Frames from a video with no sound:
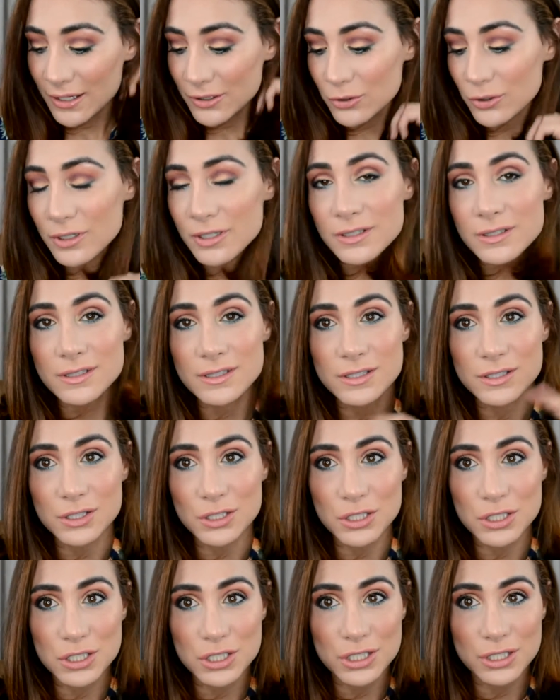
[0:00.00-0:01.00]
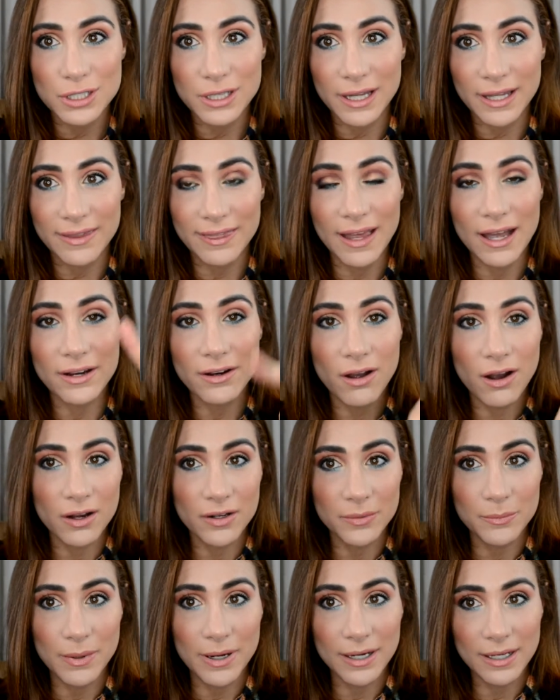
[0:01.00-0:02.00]
You can search like that
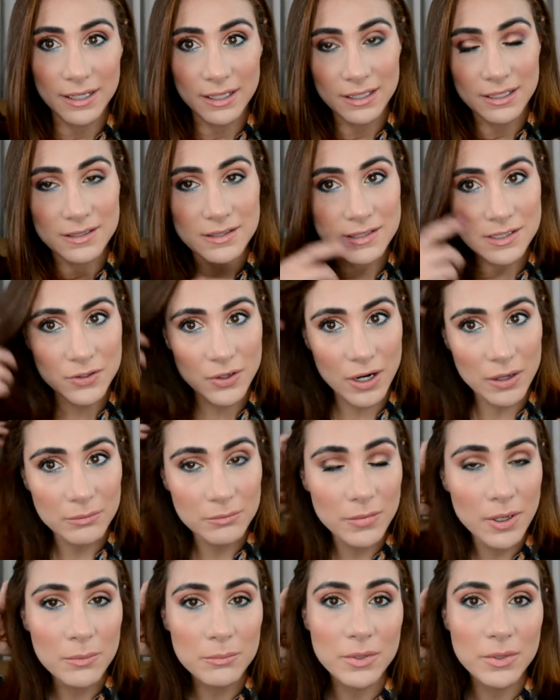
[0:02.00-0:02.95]
on my Instagram,